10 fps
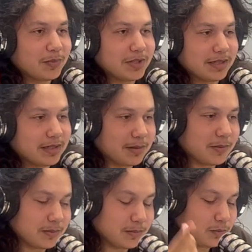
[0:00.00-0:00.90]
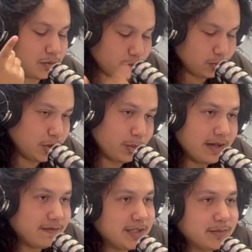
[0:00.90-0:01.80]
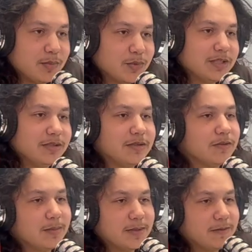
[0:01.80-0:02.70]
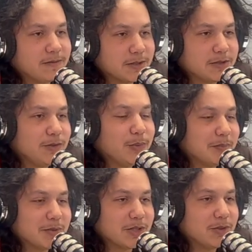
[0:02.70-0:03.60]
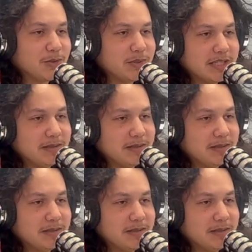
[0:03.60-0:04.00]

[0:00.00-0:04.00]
yeah, I mean, shoot, do you have any memories from your first few episodes you did?